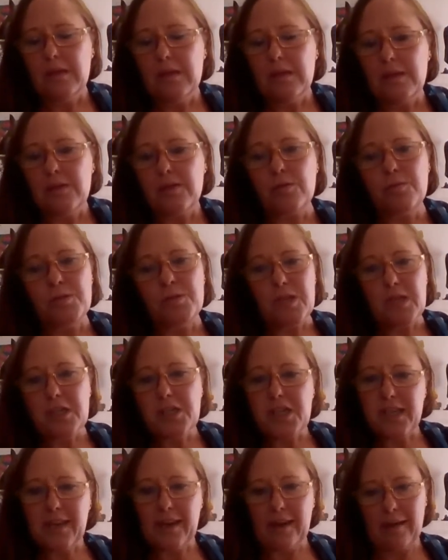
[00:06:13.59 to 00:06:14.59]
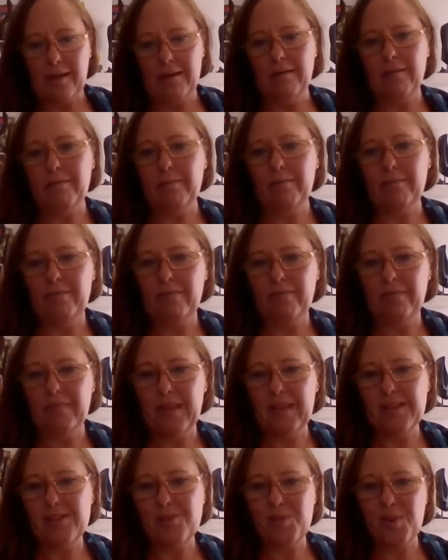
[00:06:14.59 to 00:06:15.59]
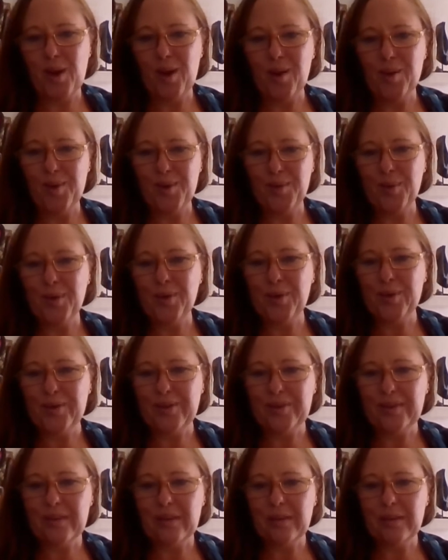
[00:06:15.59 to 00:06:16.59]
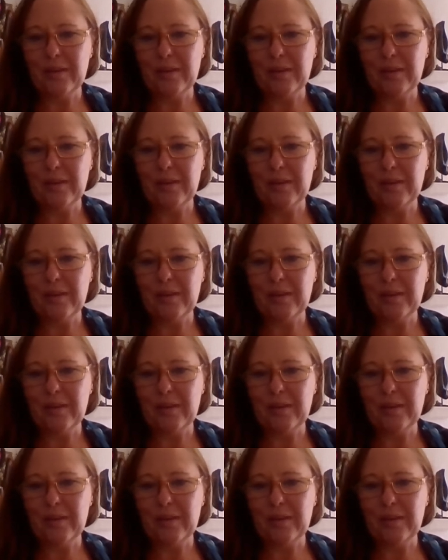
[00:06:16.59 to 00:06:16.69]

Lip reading: Stop judging it as right or wrong.